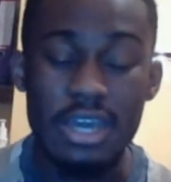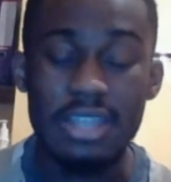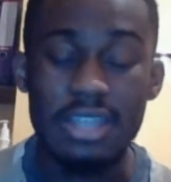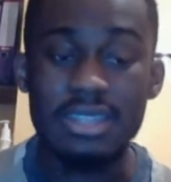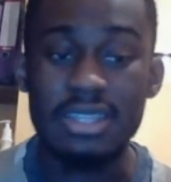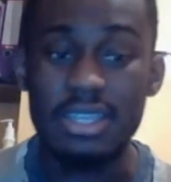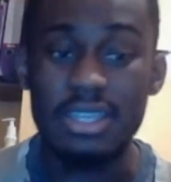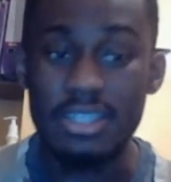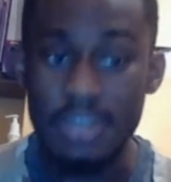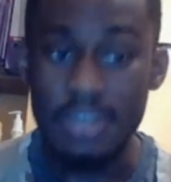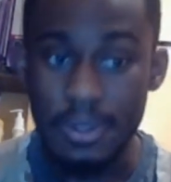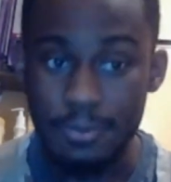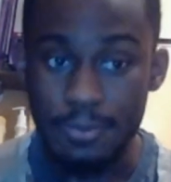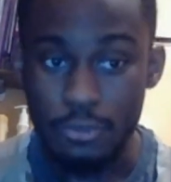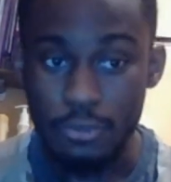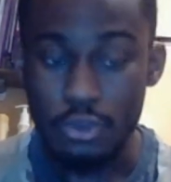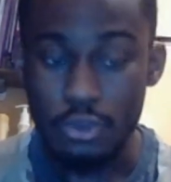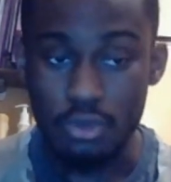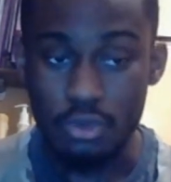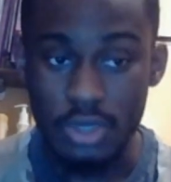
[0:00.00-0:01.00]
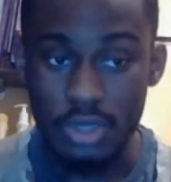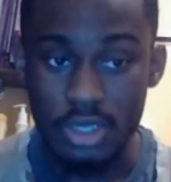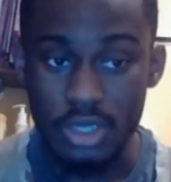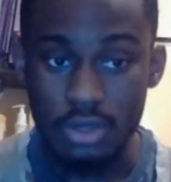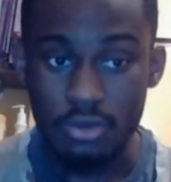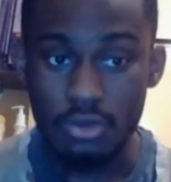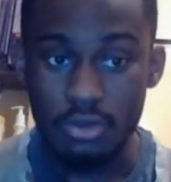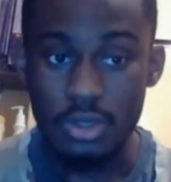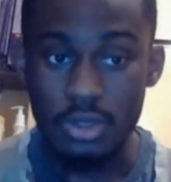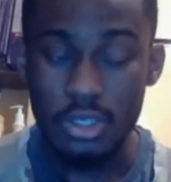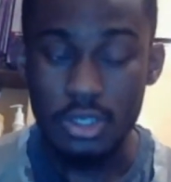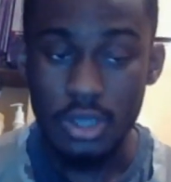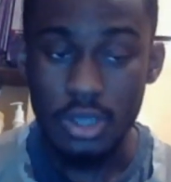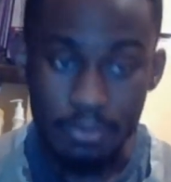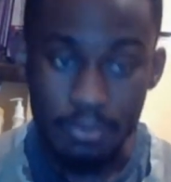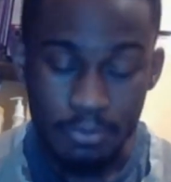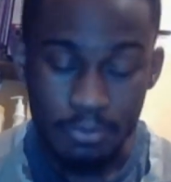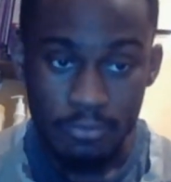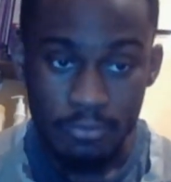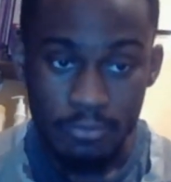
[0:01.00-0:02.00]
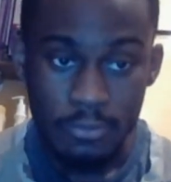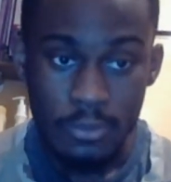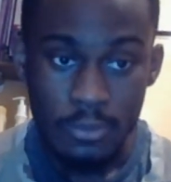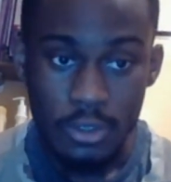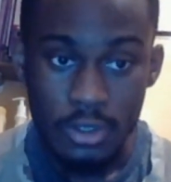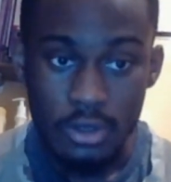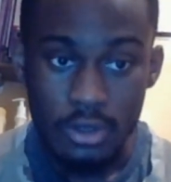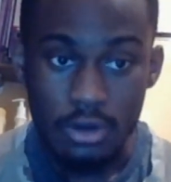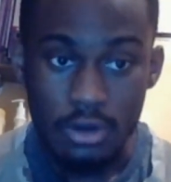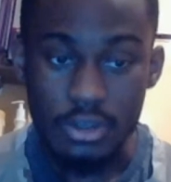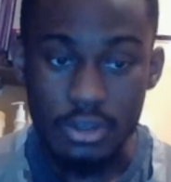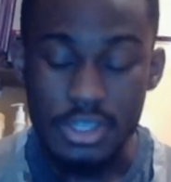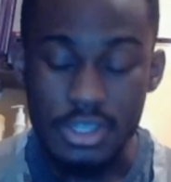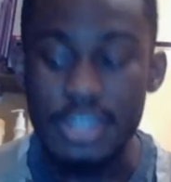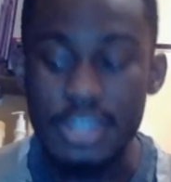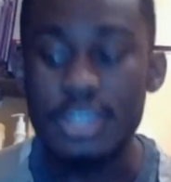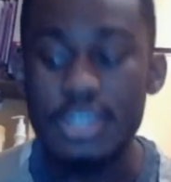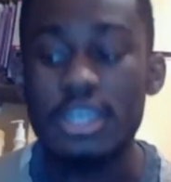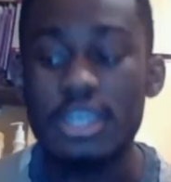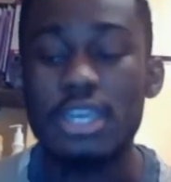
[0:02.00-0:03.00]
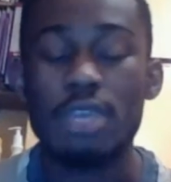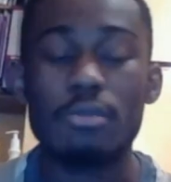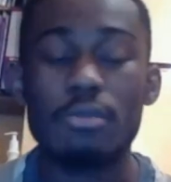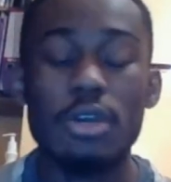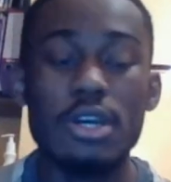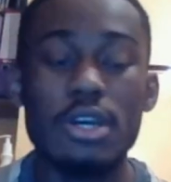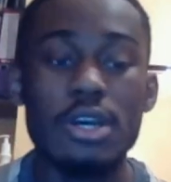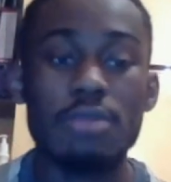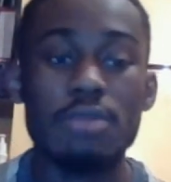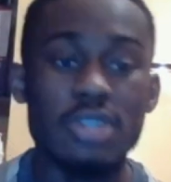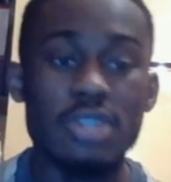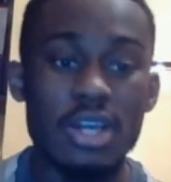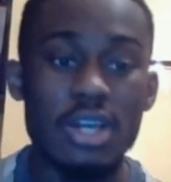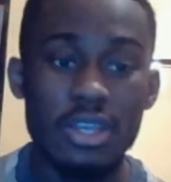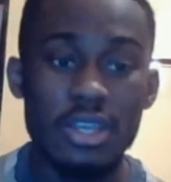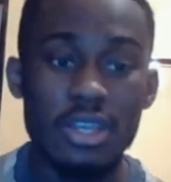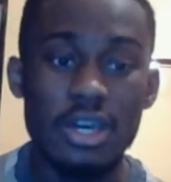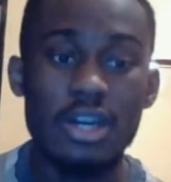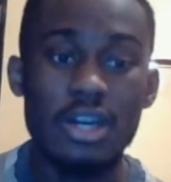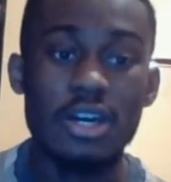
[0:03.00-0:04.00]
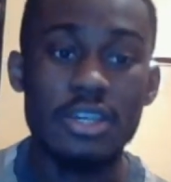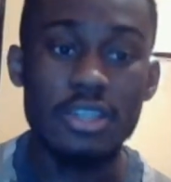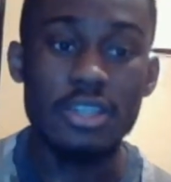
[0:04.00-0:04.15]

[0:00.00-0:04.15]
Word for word: is the child greater or better than the than the parent, than the father?